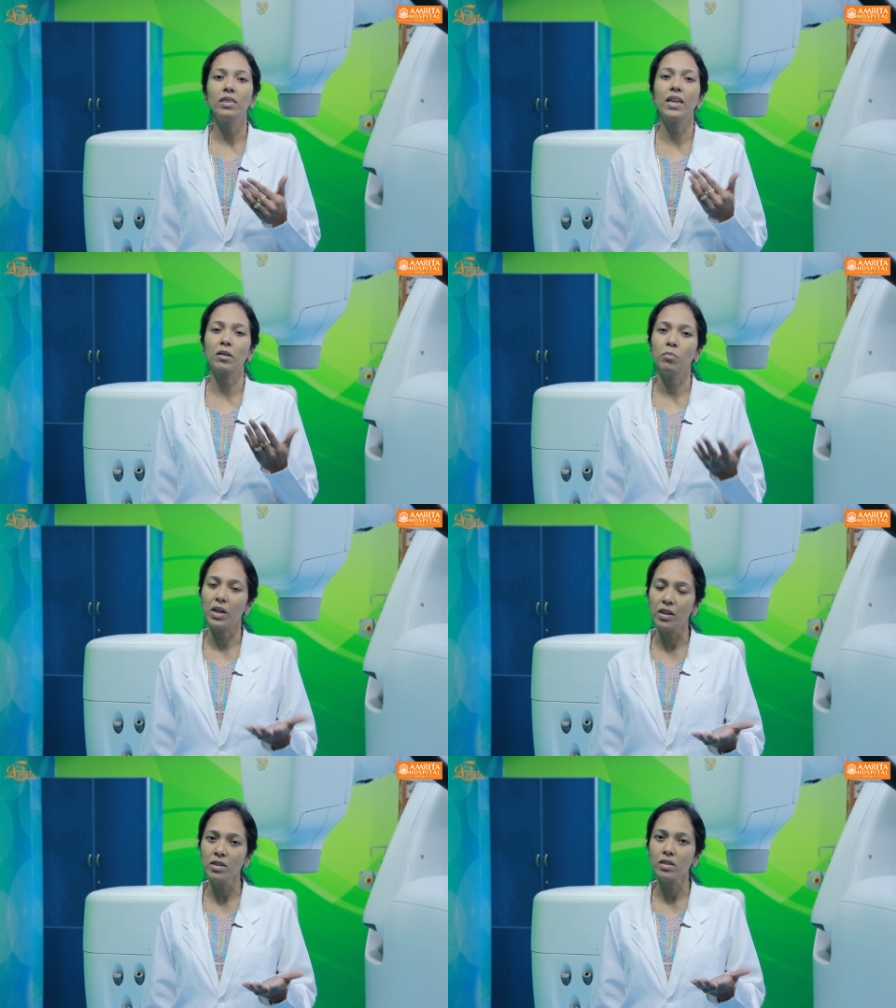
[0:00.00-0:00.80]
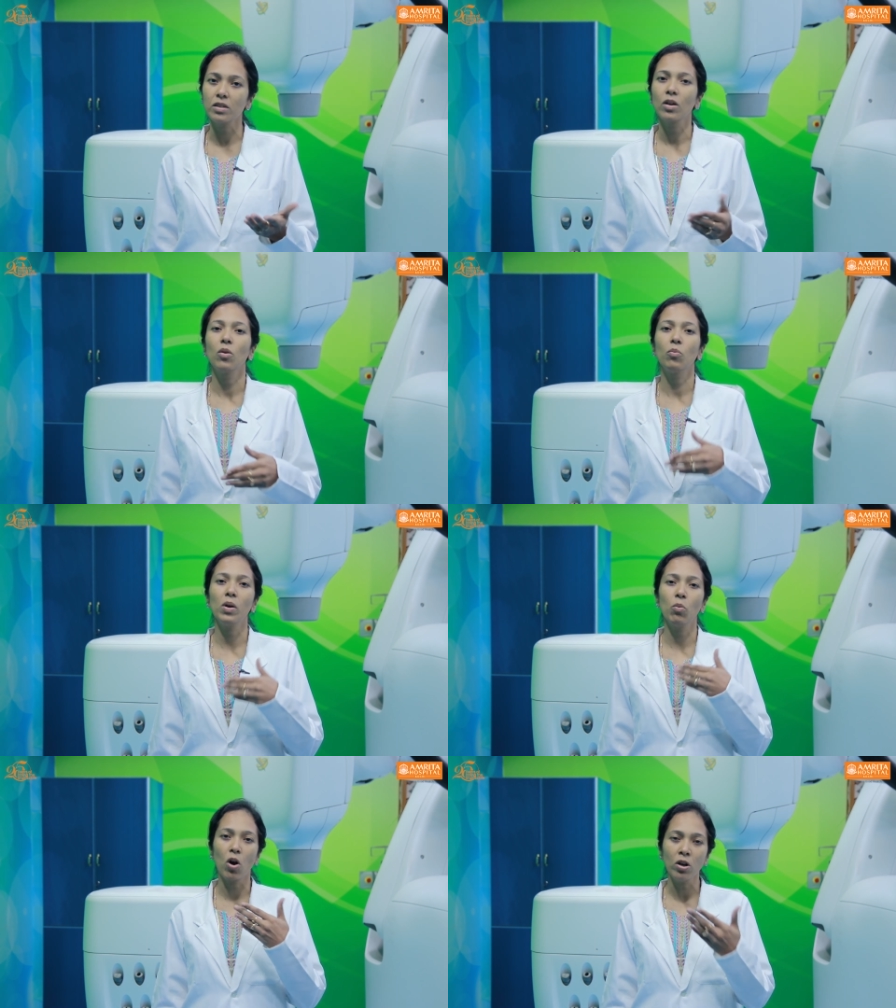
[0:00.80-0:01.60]
That means we
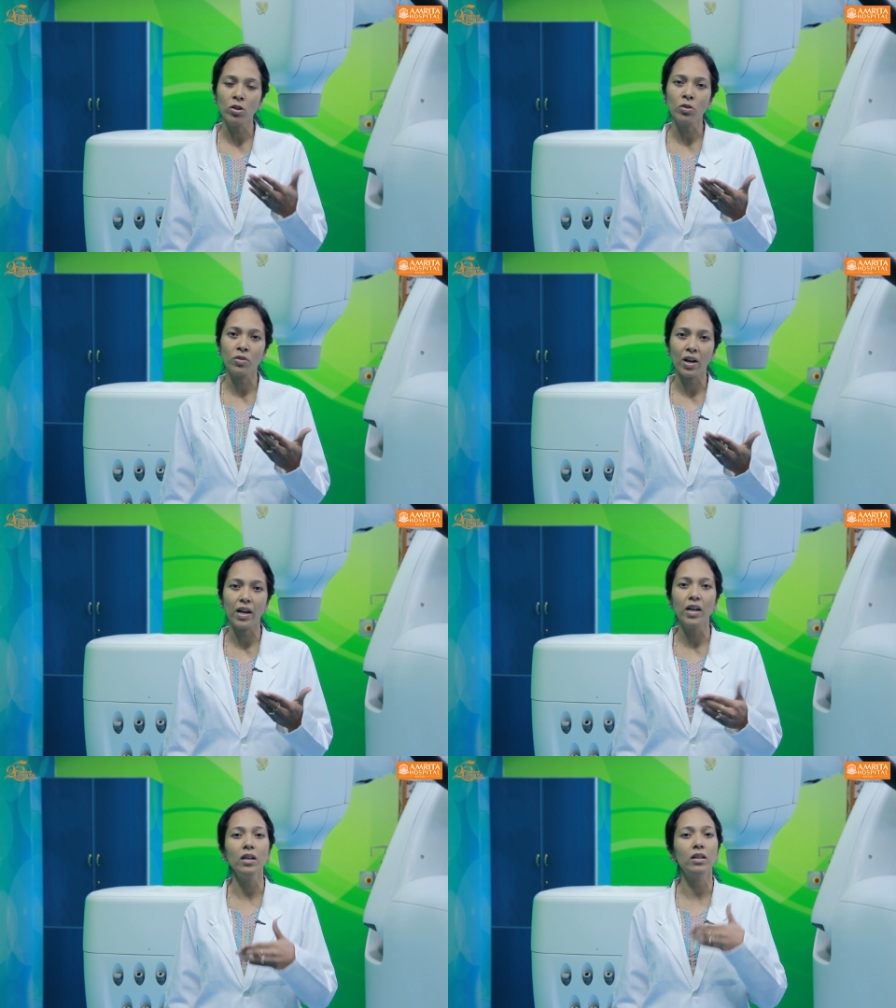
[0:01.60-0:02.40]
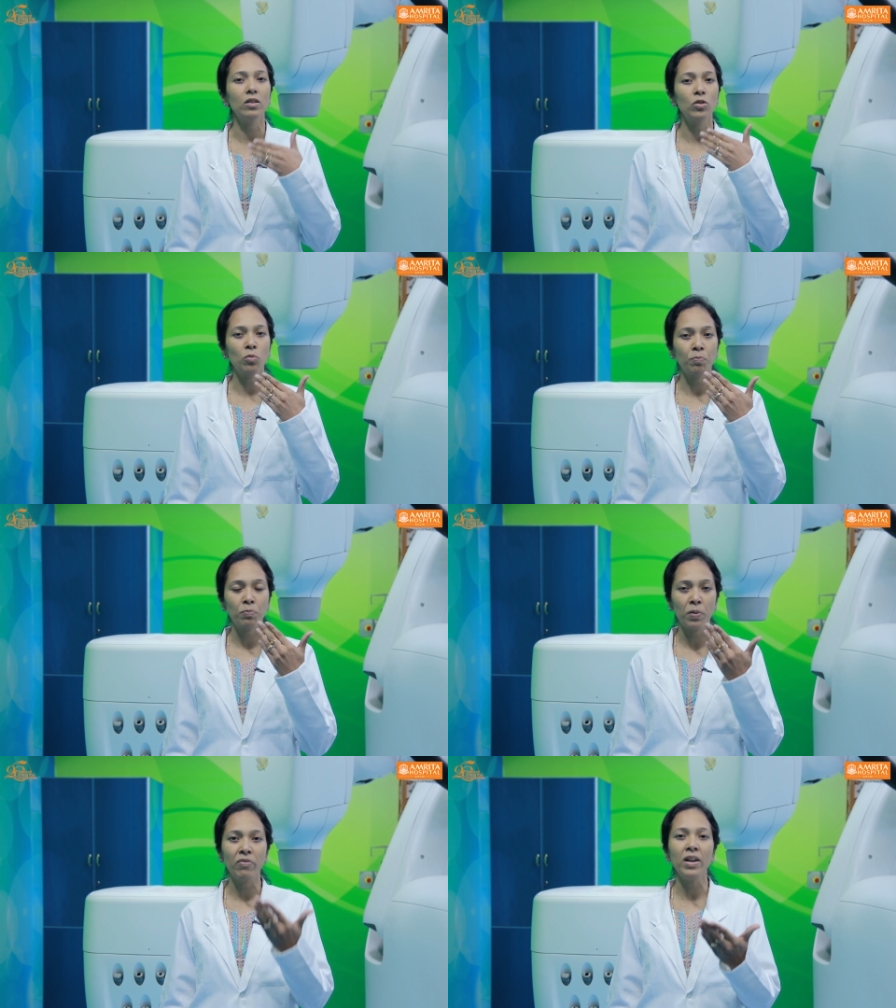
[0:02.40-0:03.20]
want to try to
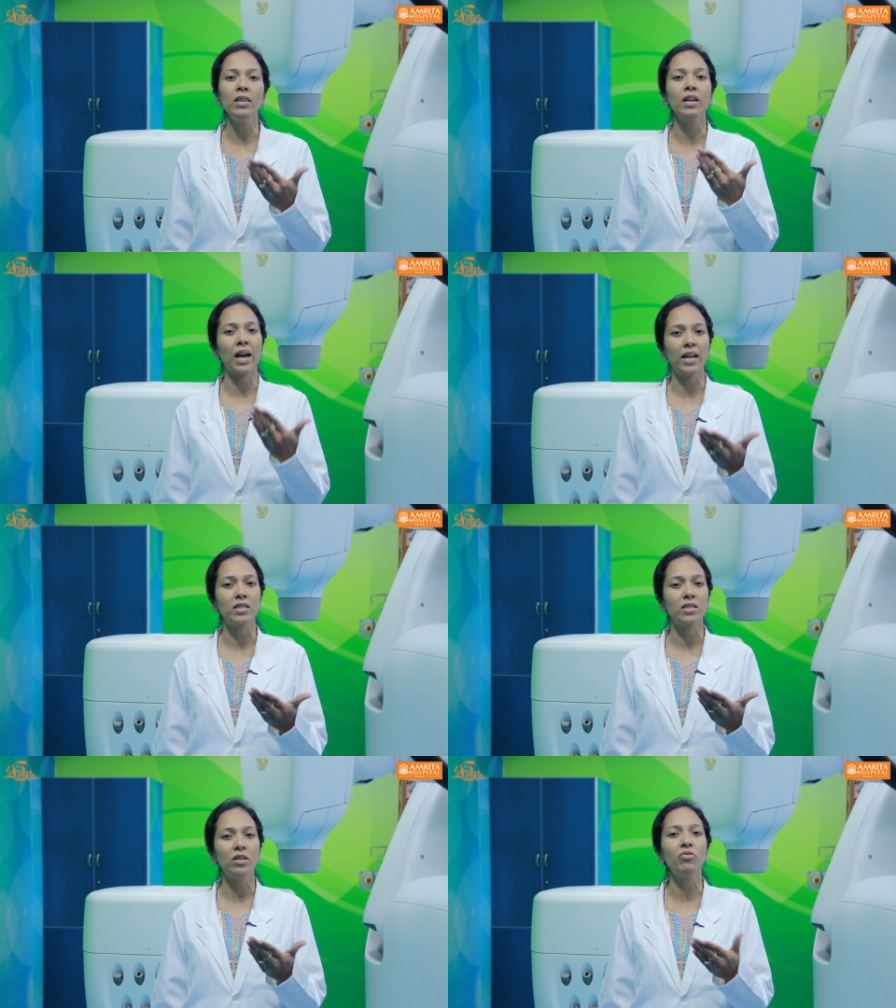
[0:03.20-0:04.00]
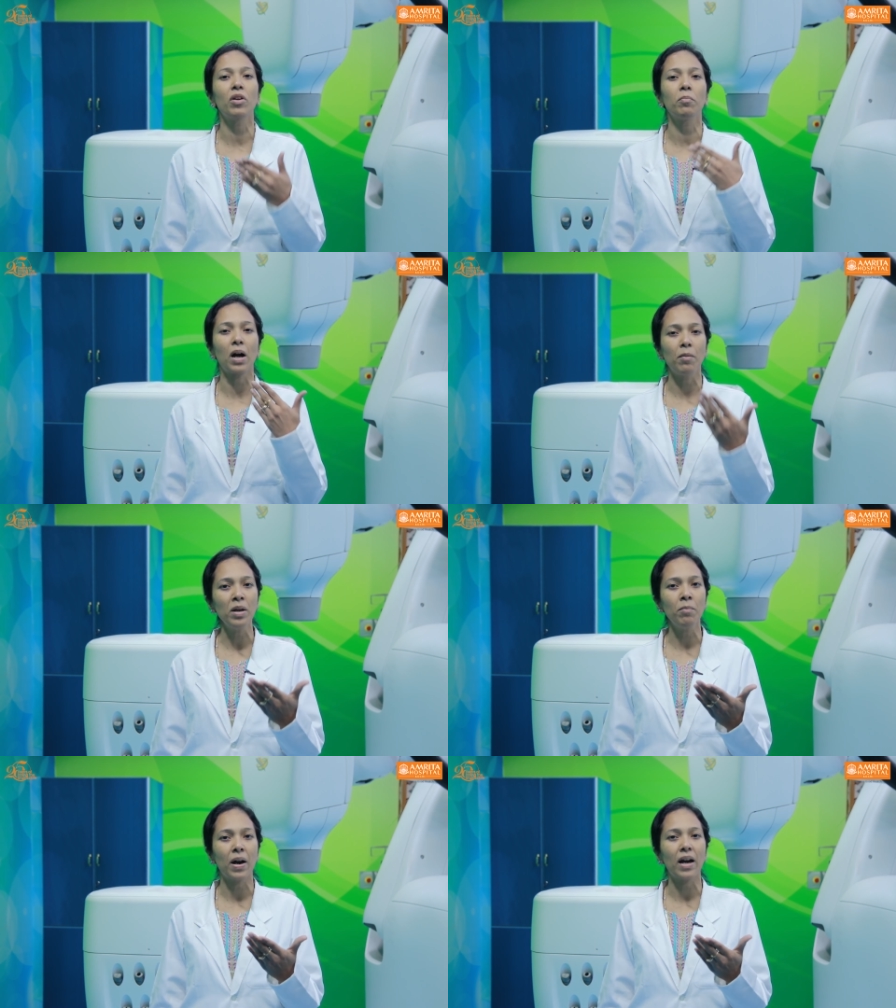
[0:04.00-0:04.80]
prevent the cancer from
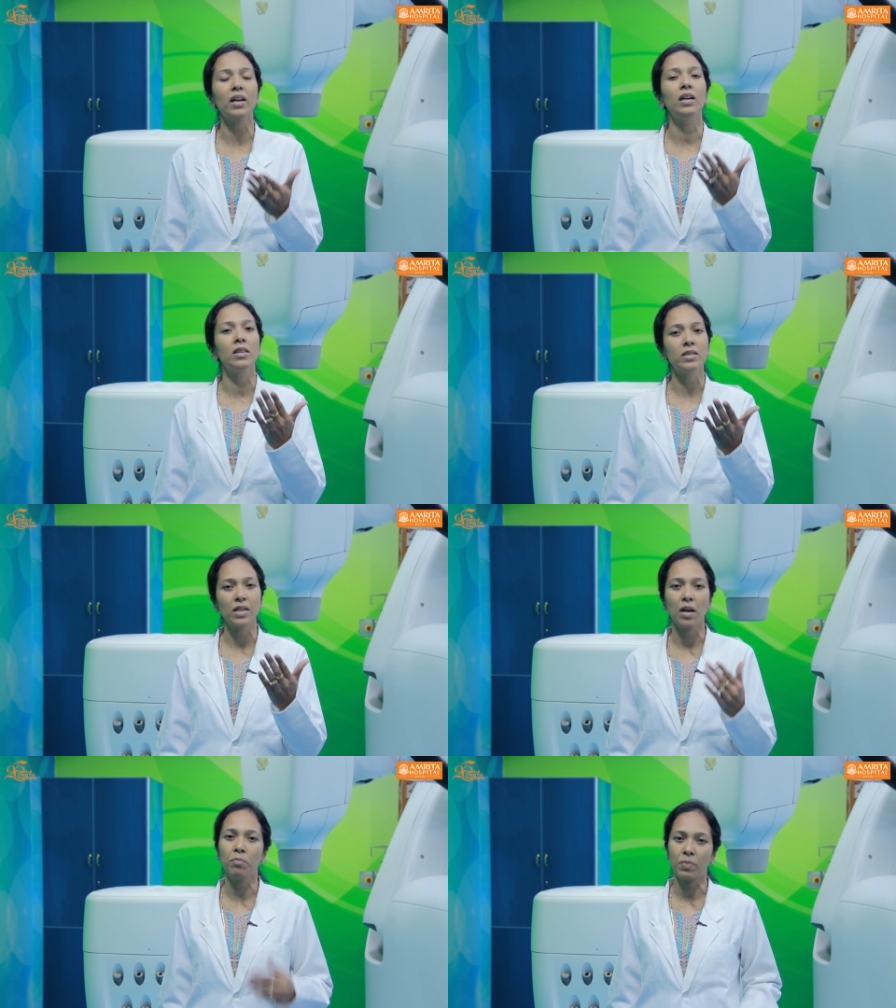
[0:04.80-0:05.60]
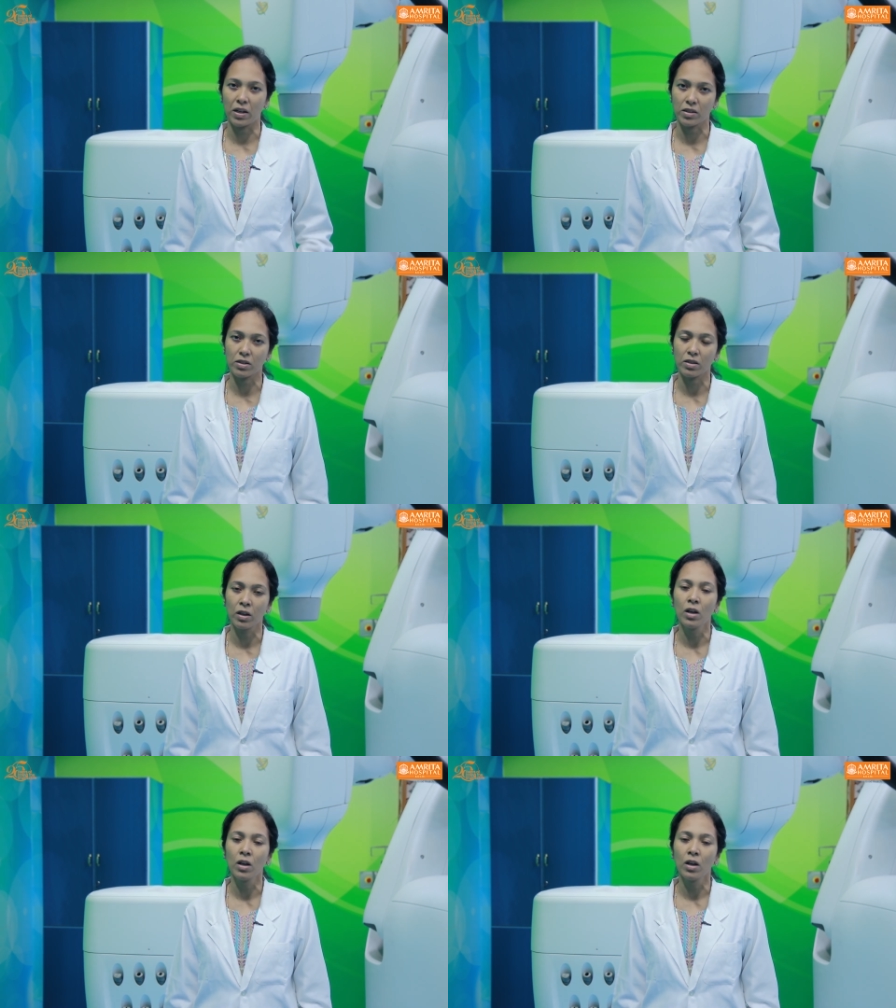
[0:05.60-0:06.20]
coming back in the same place.